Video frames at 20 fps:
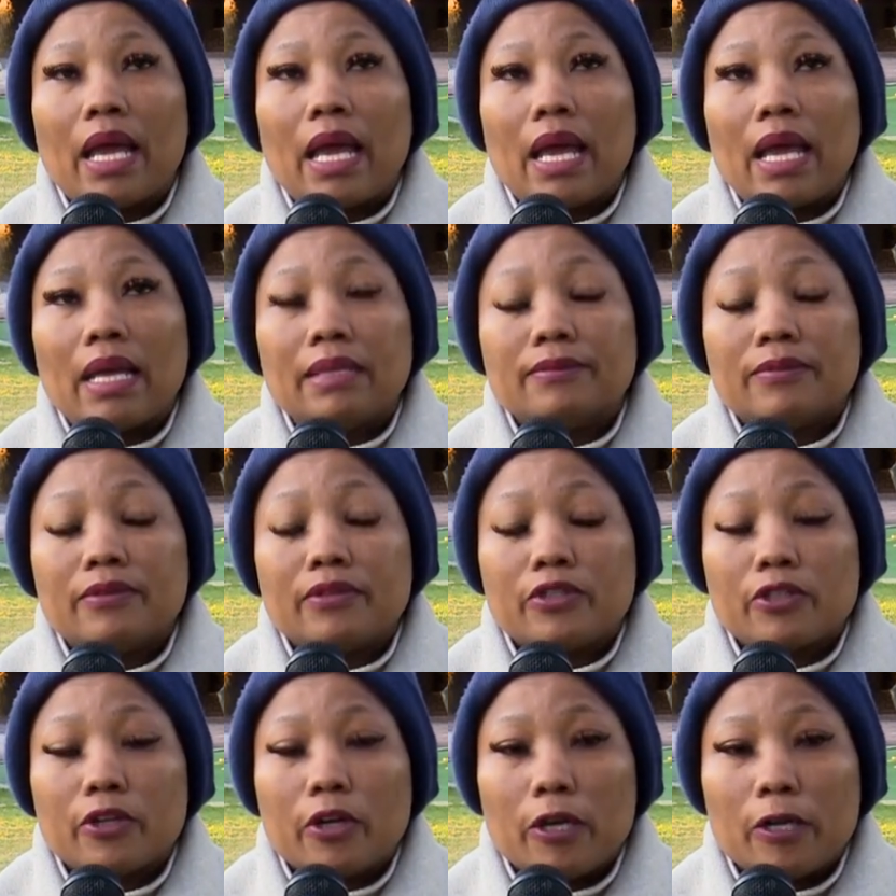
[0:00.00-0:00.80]

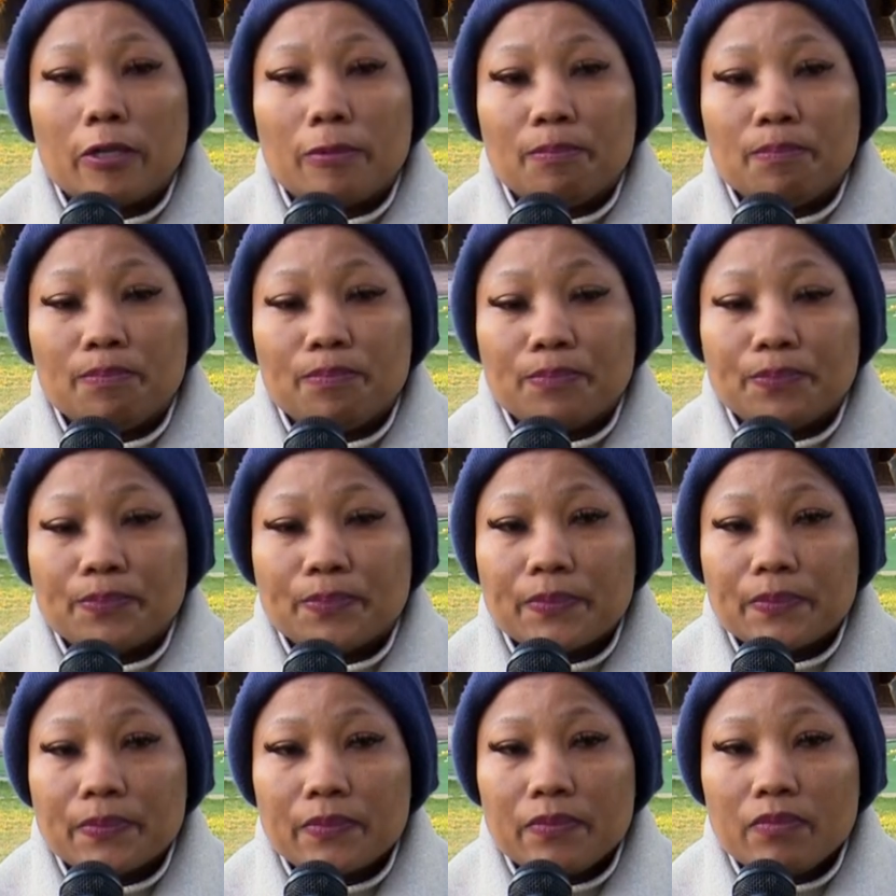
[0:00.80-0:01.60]
and um,
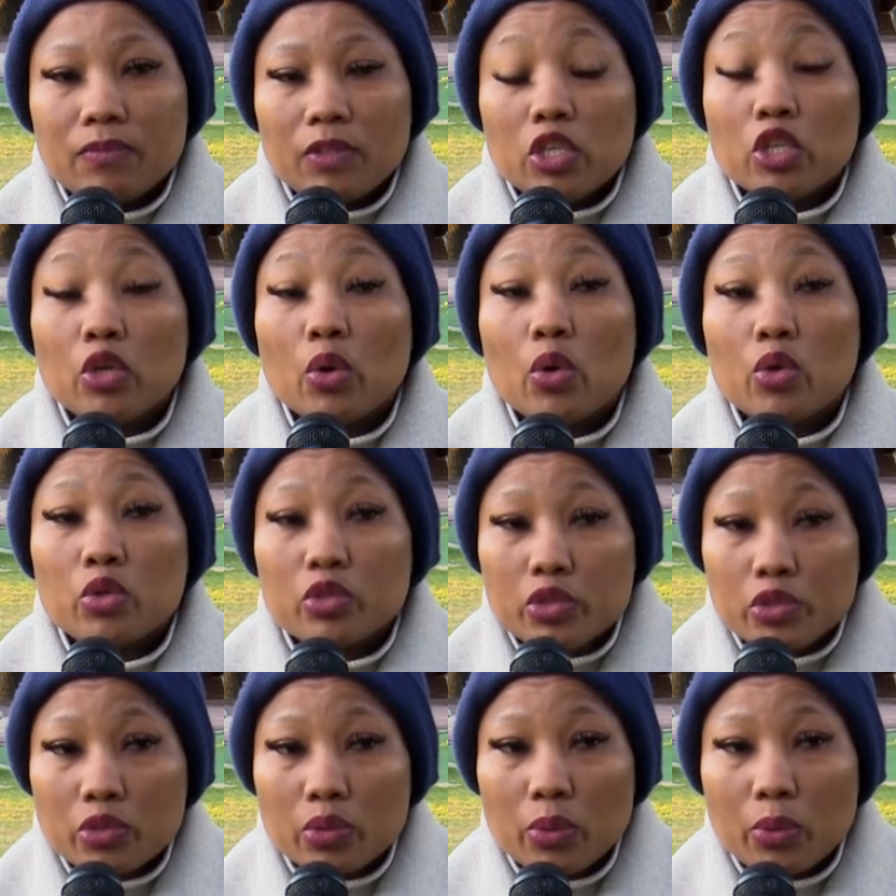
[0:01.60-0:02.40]
he
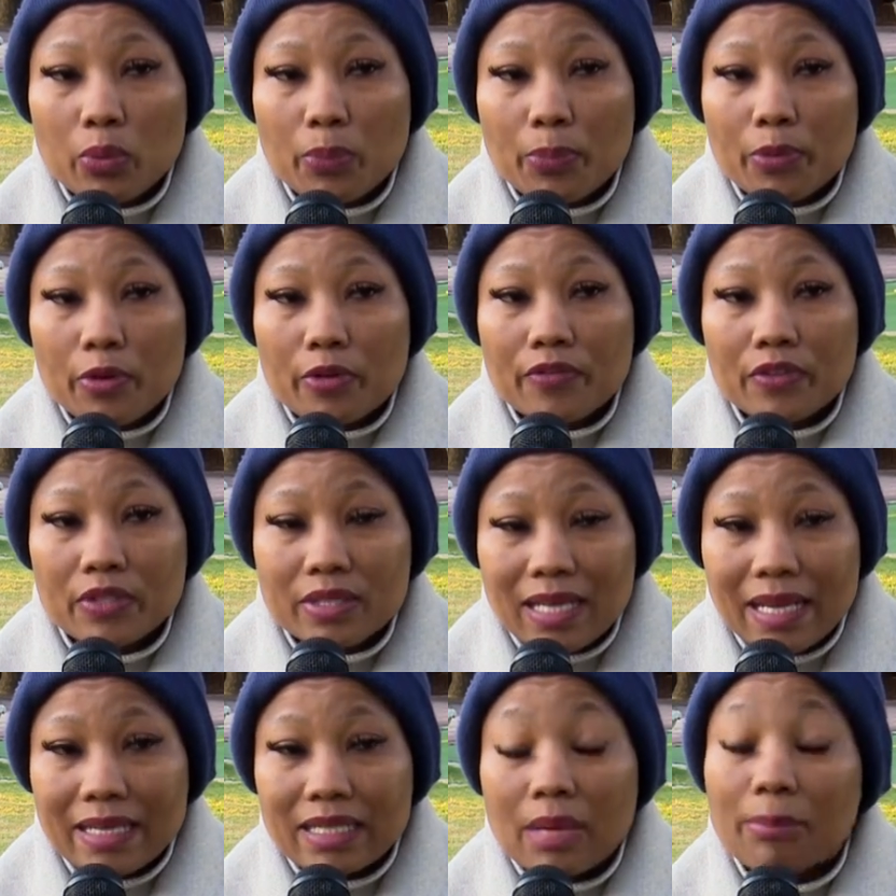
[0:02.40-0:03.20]
also
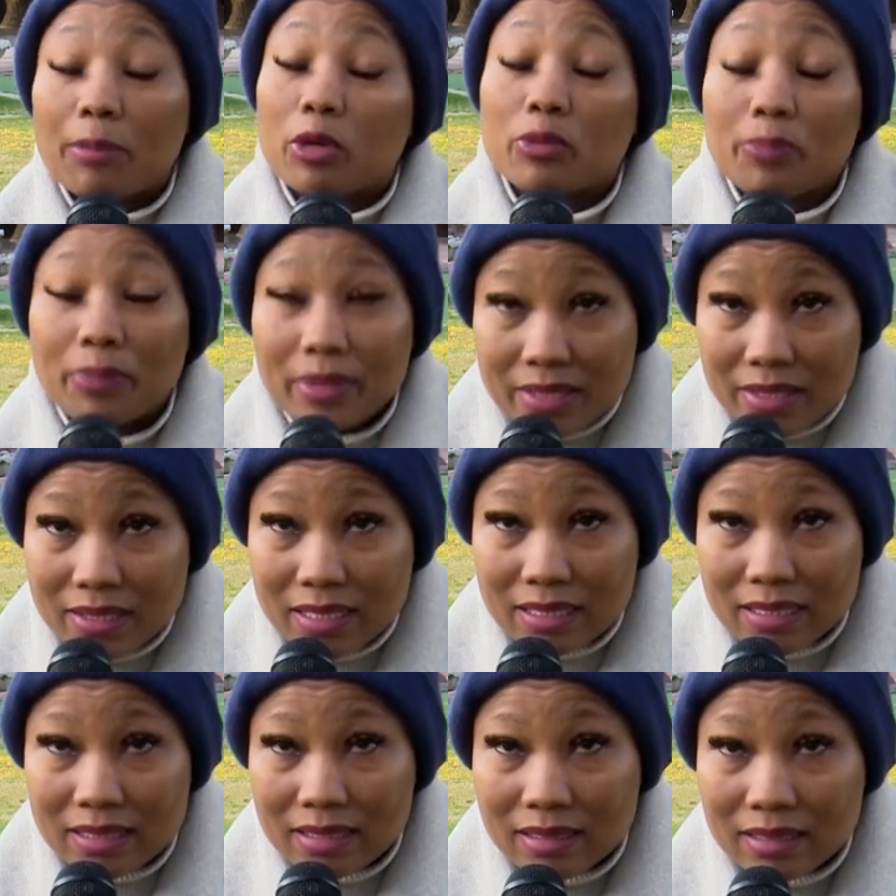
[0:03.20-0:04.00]
prophesied about
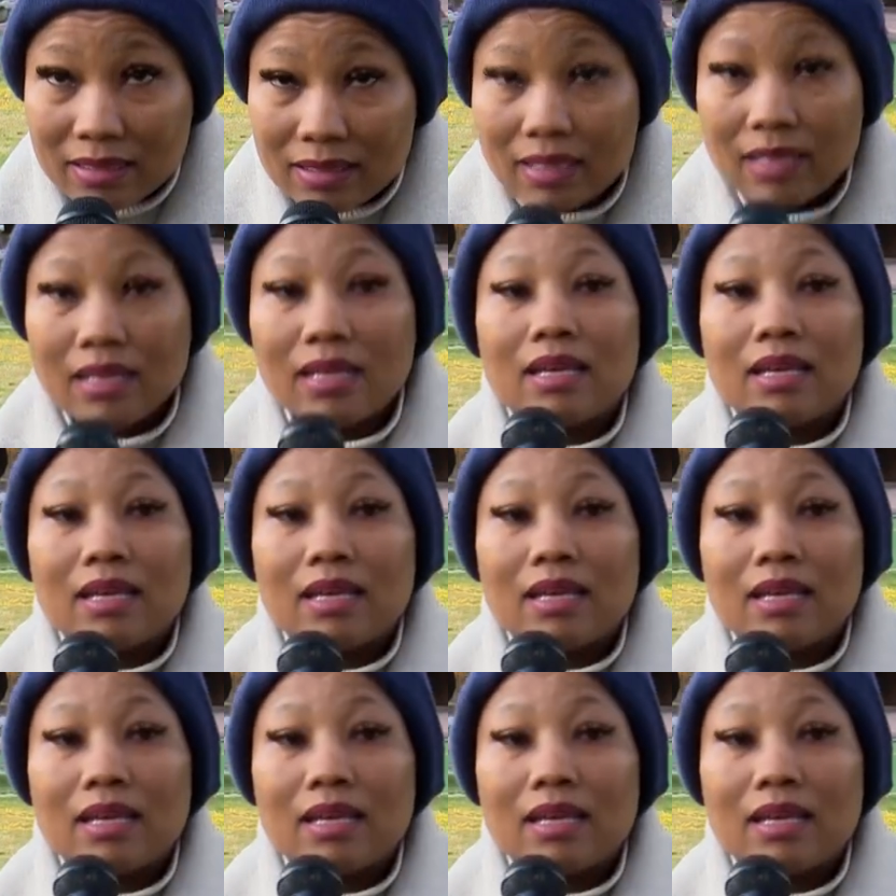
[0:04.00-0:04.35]
business